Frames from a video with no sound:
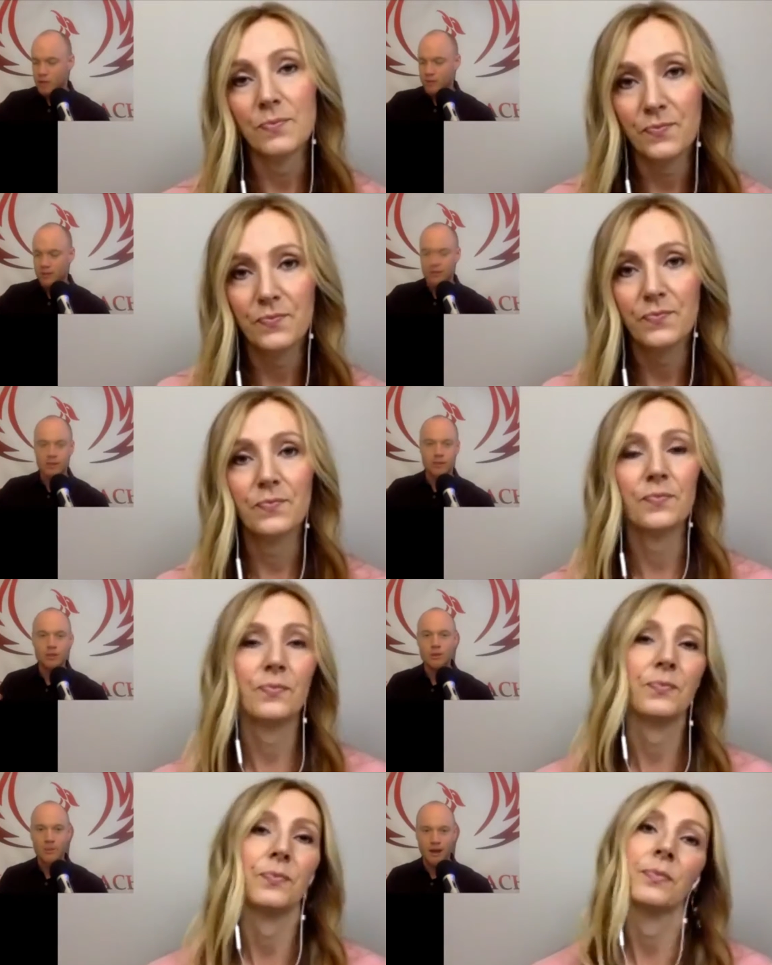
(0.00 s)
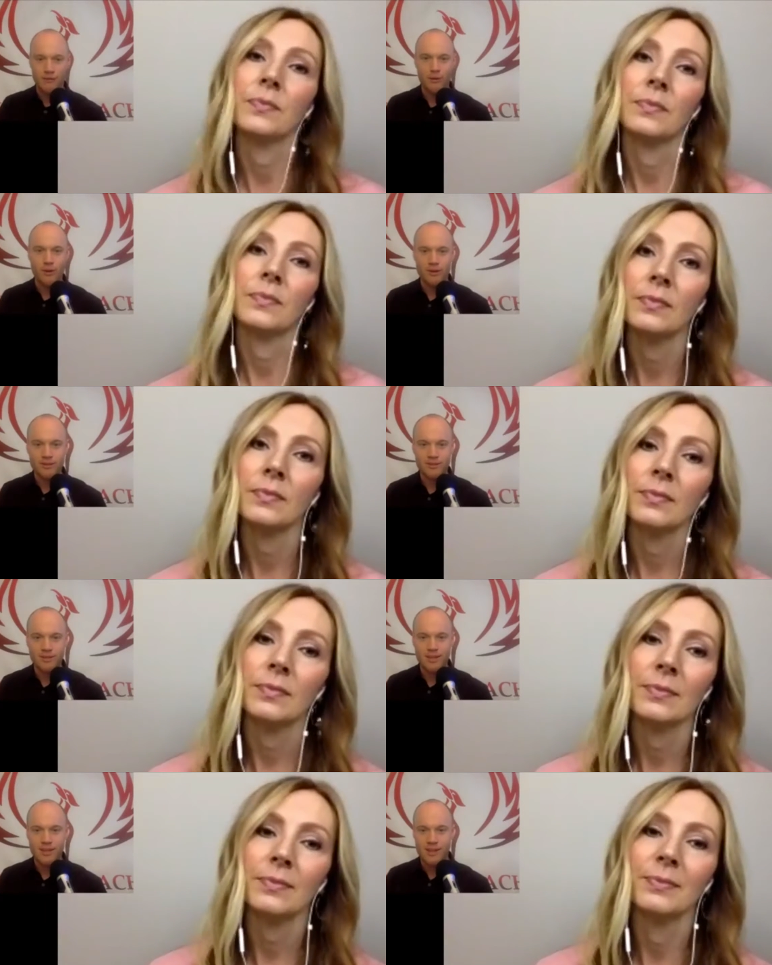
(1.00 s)
Speaker 1: about the the two by four
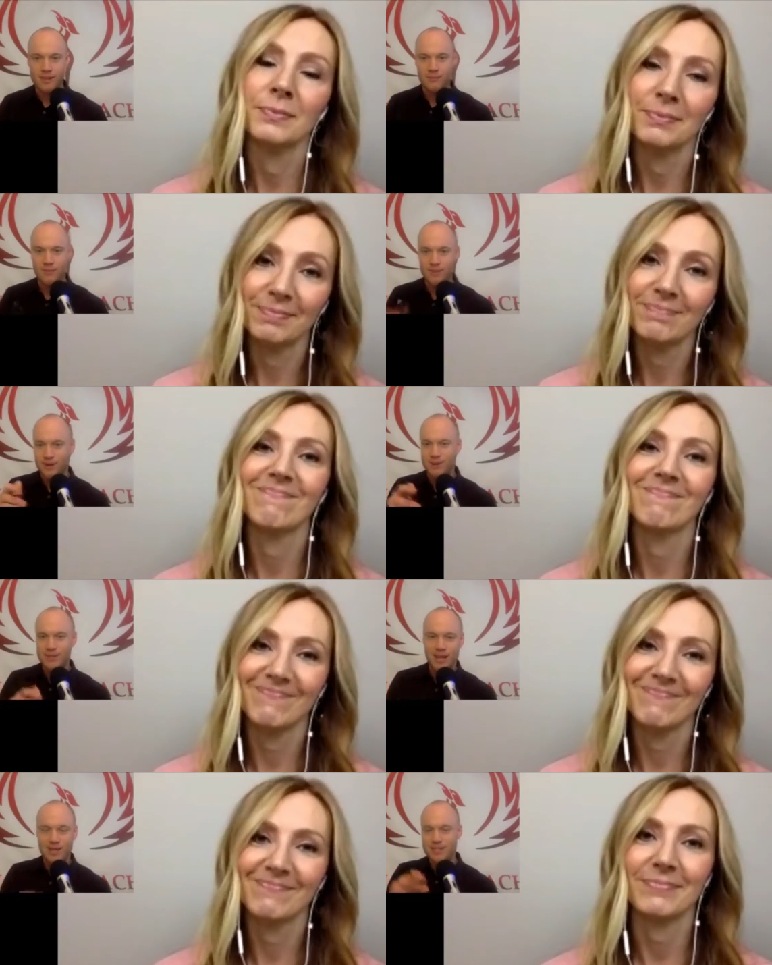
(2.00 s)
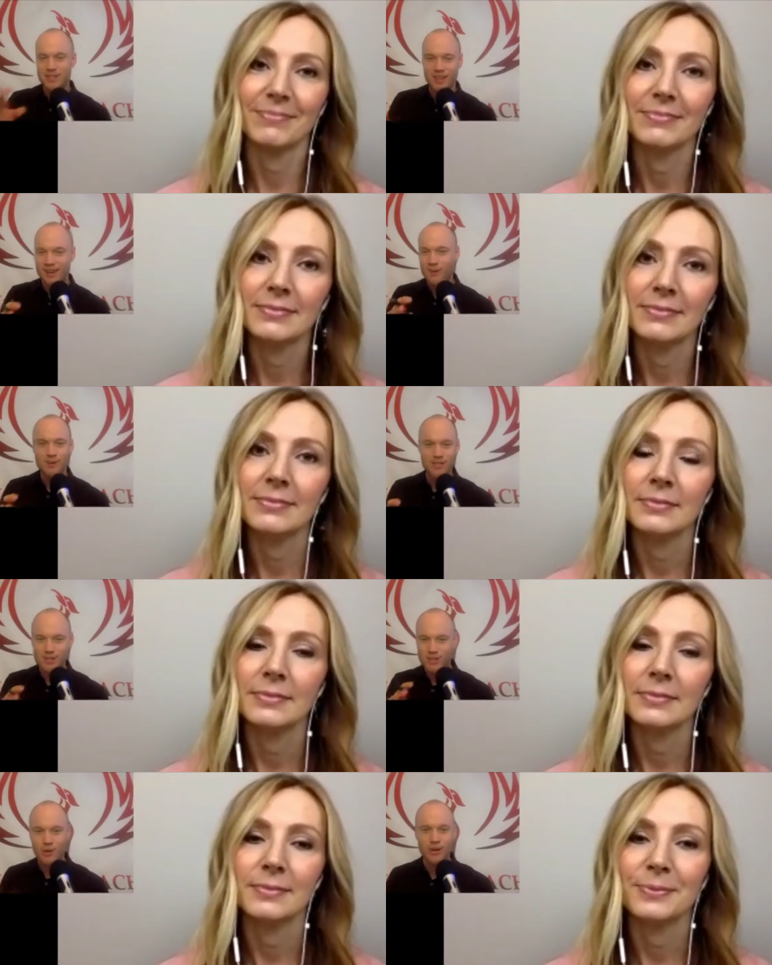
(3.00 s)
uh, um, so tell us uh, like what was the
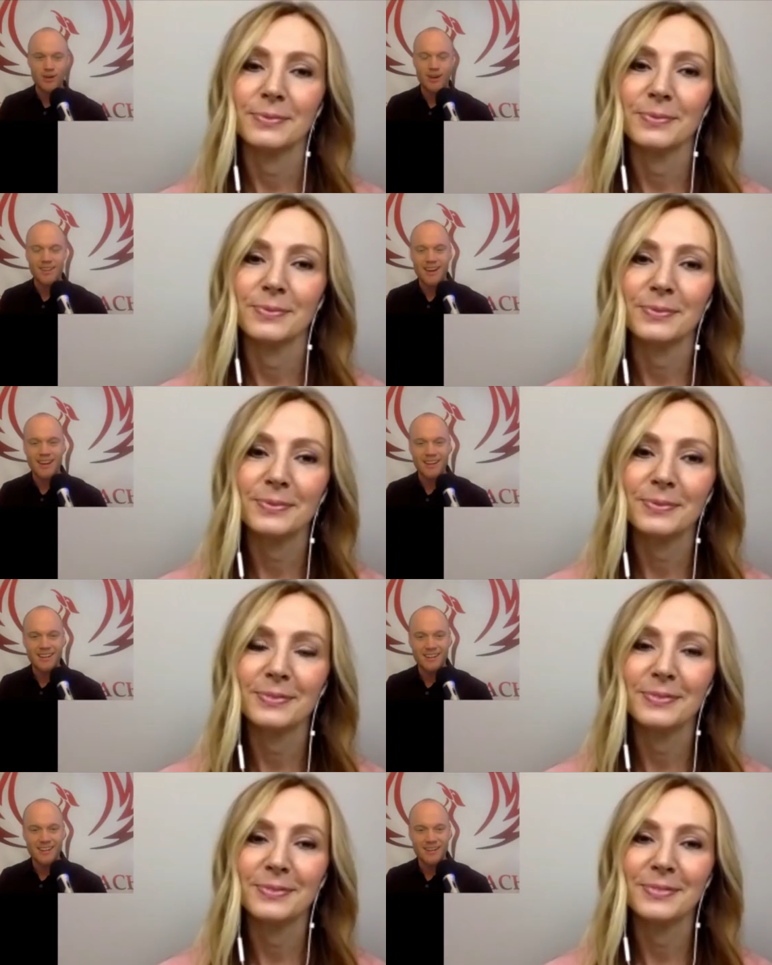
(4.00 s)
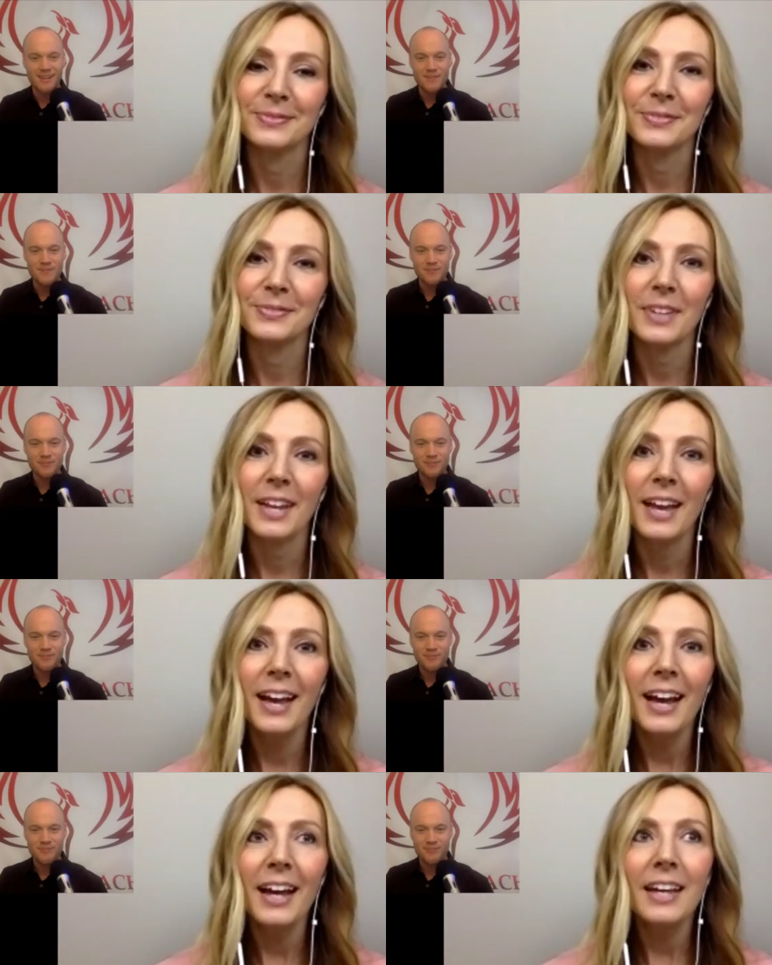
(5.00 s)
story around that
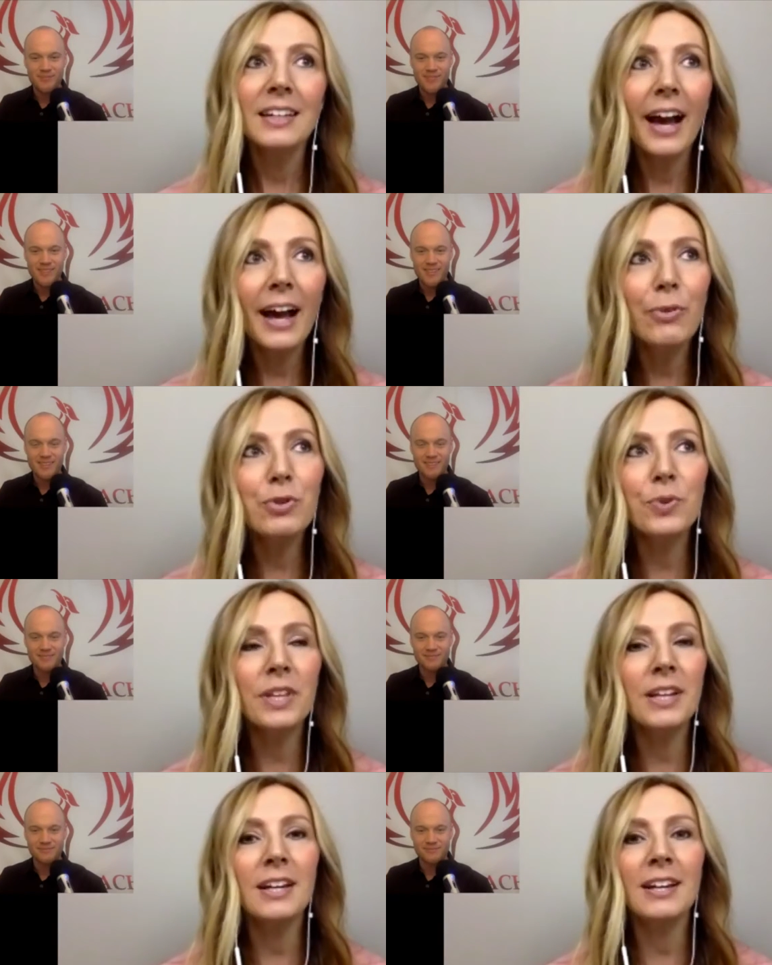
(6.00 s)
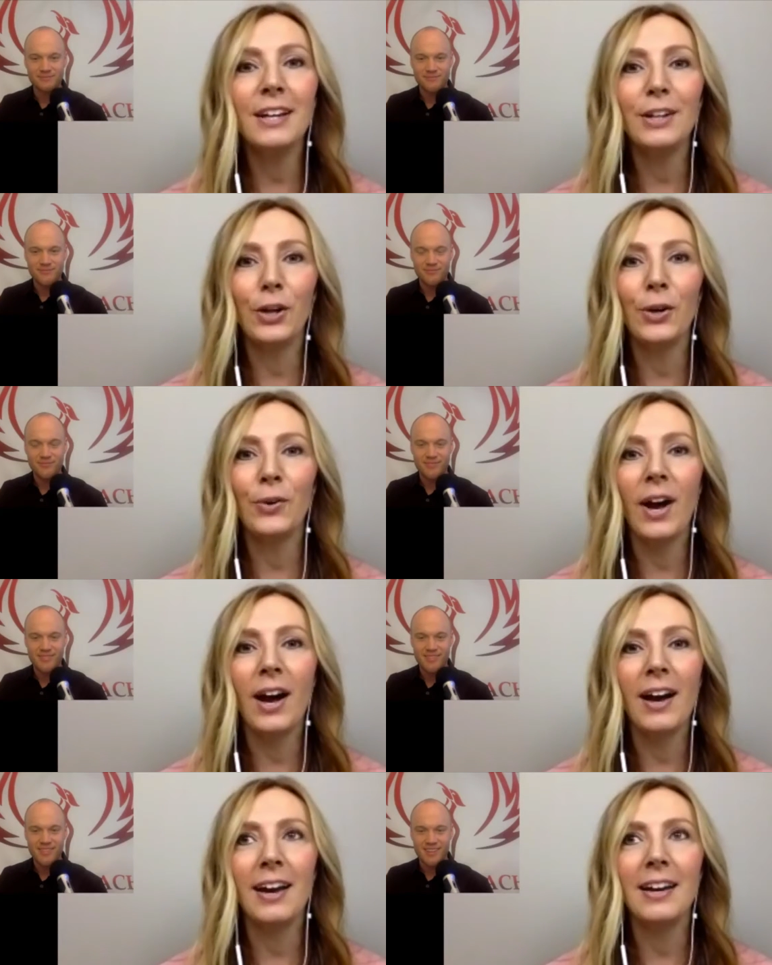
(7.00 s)
Speaker 2: yeah it was really you know
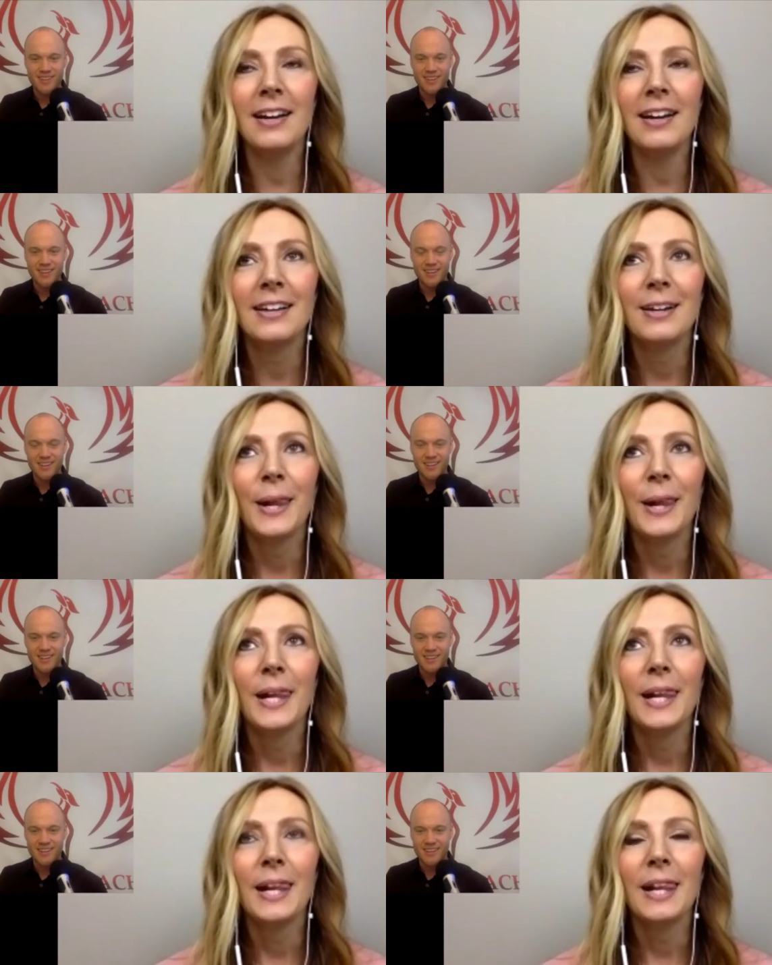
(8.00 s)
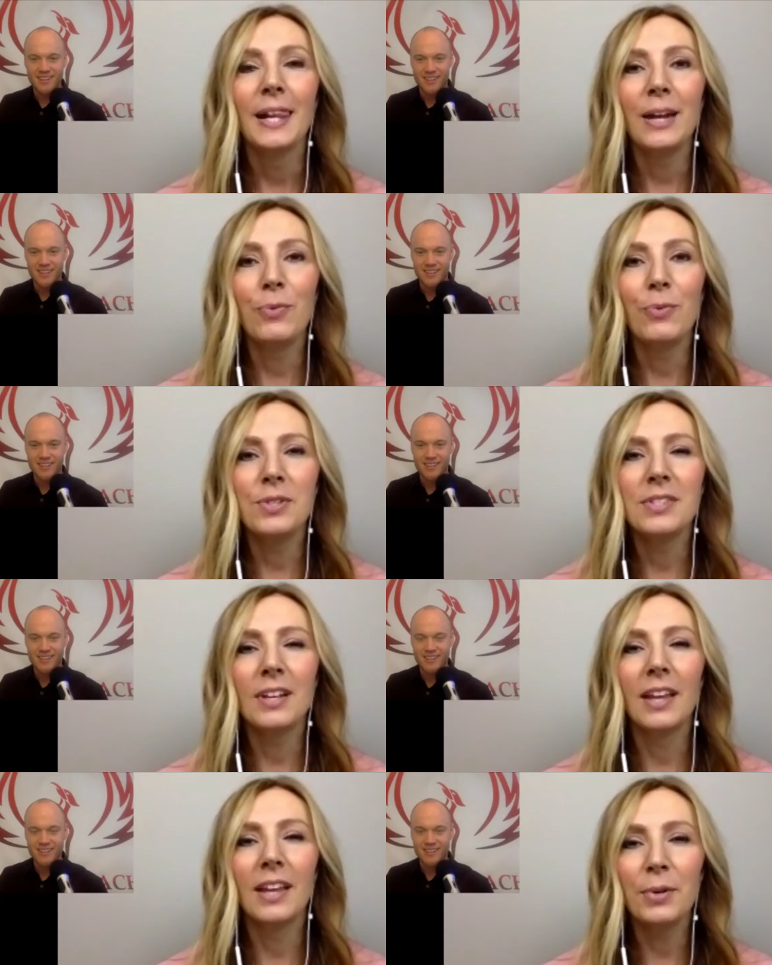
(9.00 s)
i it was
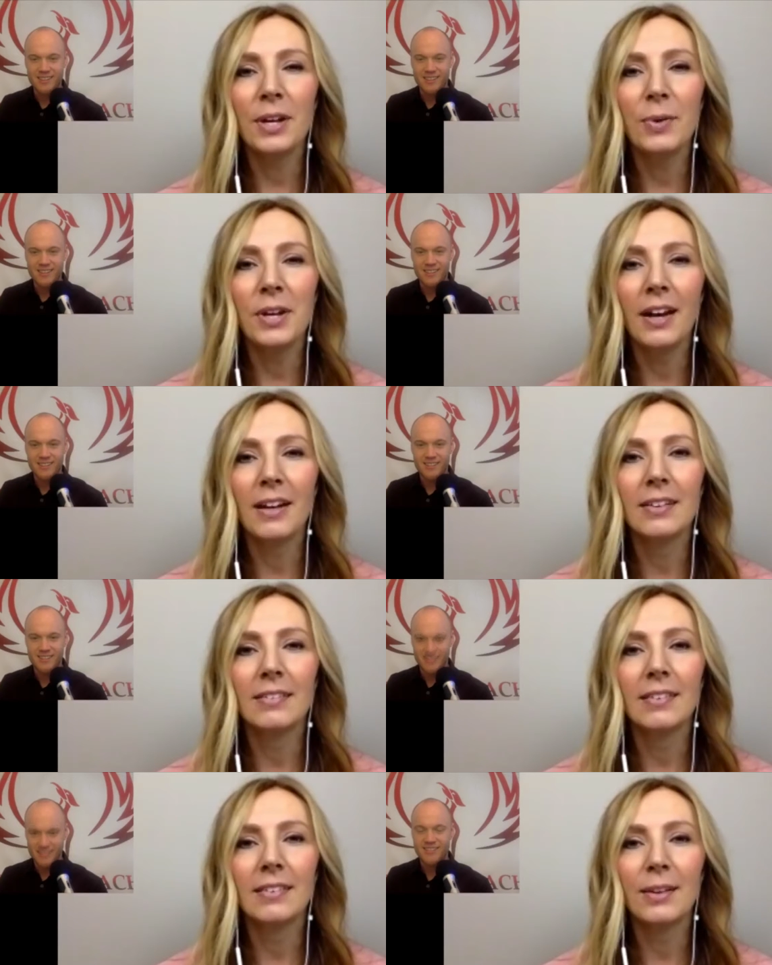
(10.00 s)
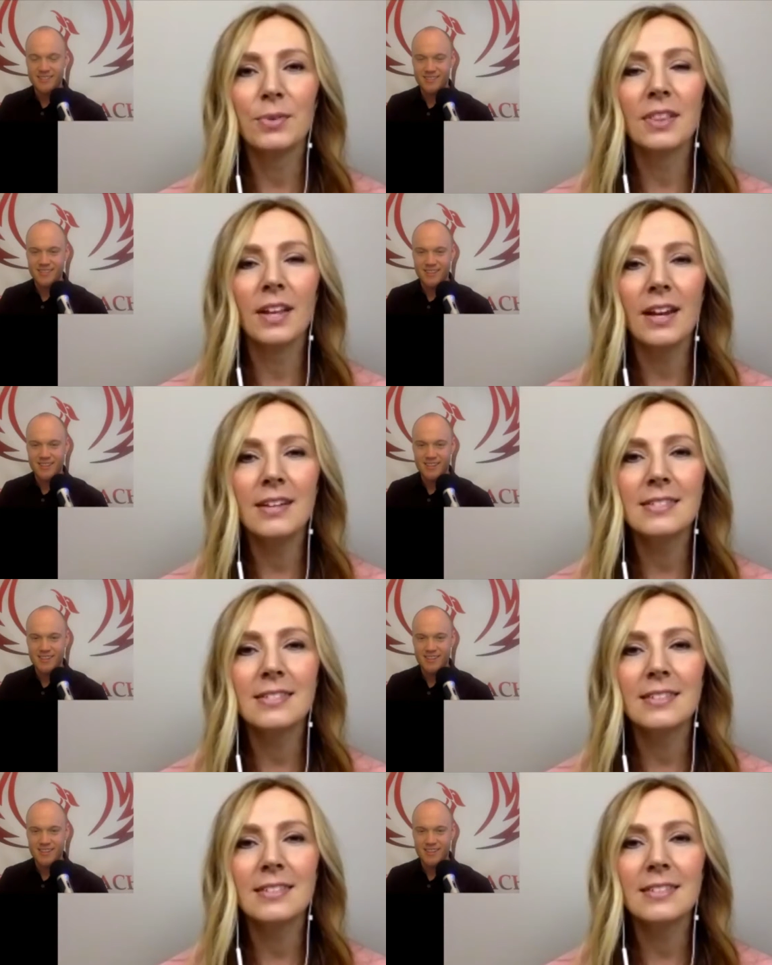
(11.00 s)
labor day weekend mm-hmm. and it was late